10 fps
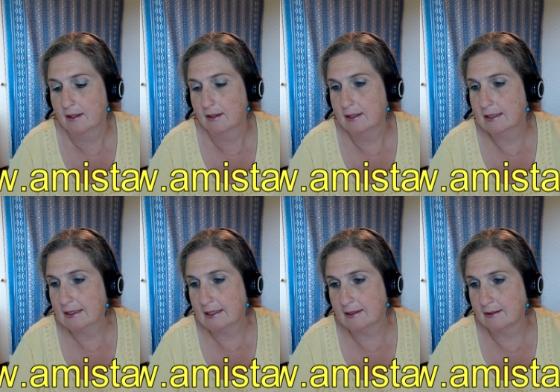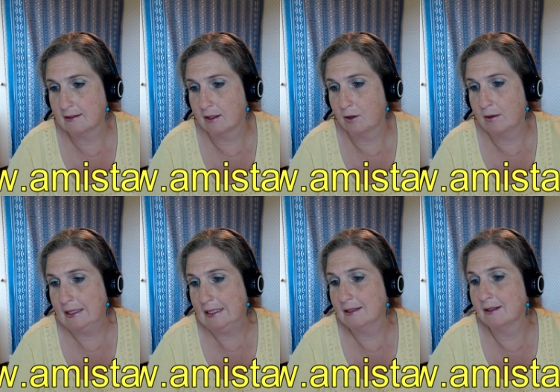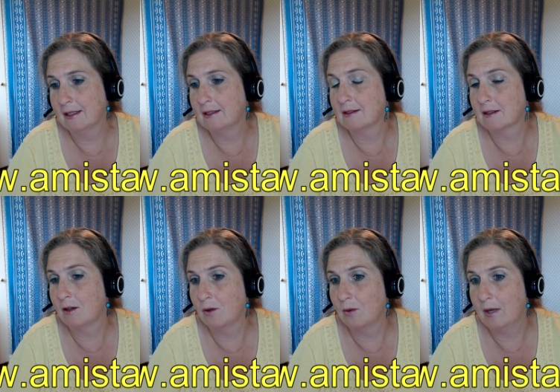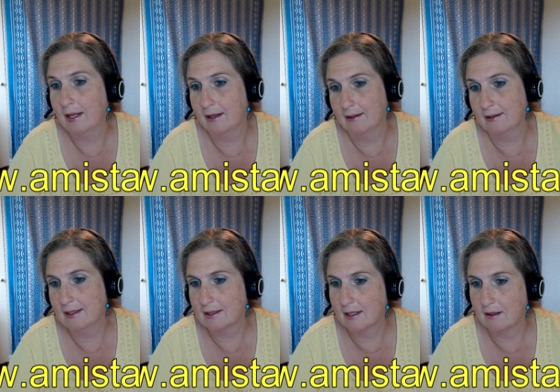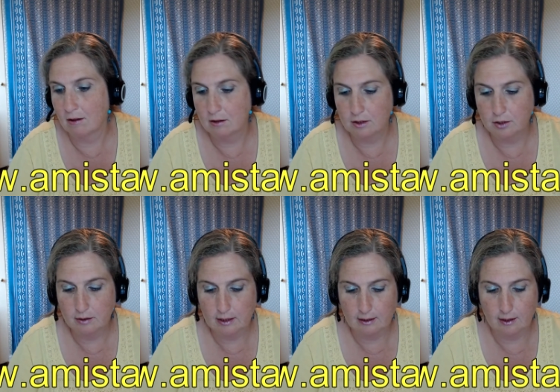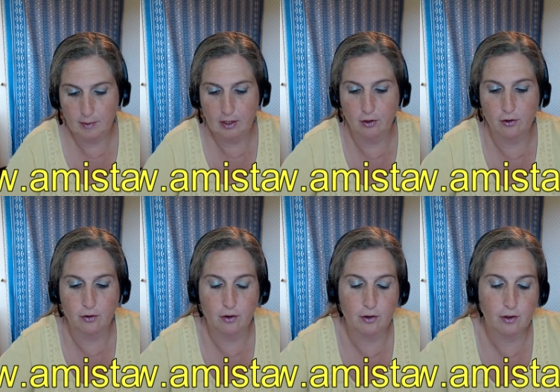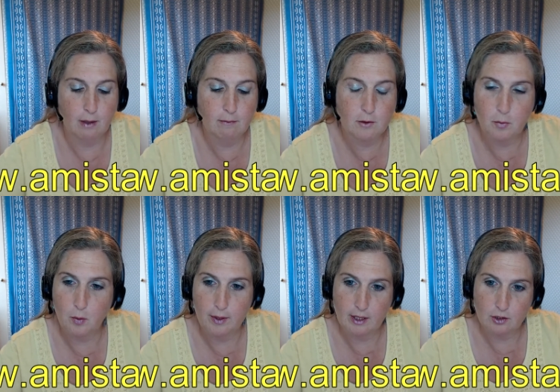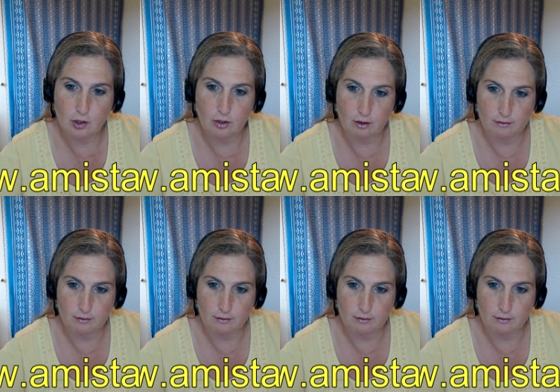This is, you know, I need to let this go, and it's kind of hard to do it. I mean, you're comfortable with each other